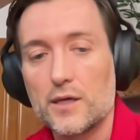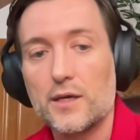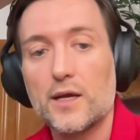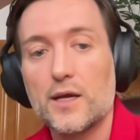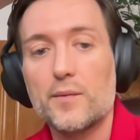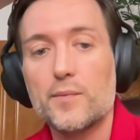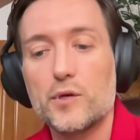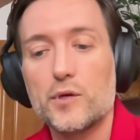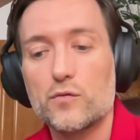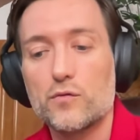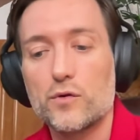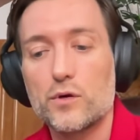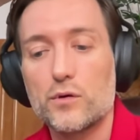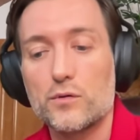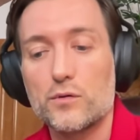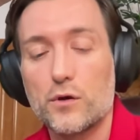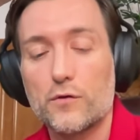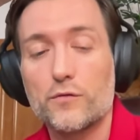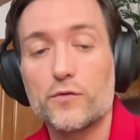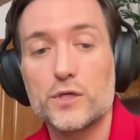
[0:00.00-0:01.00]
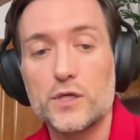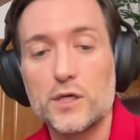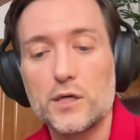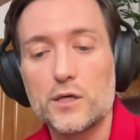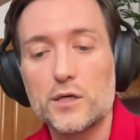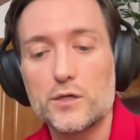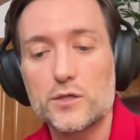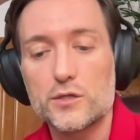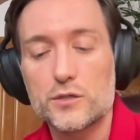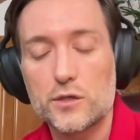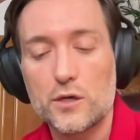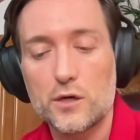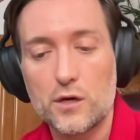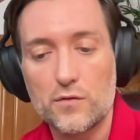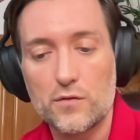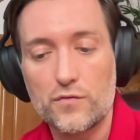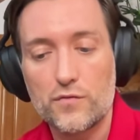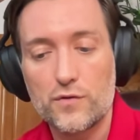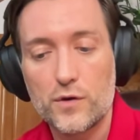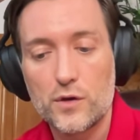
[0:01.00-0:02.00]
It happened over, over years
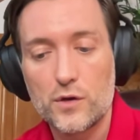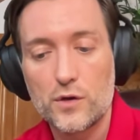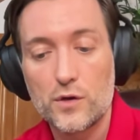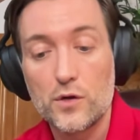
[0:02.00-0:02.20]
of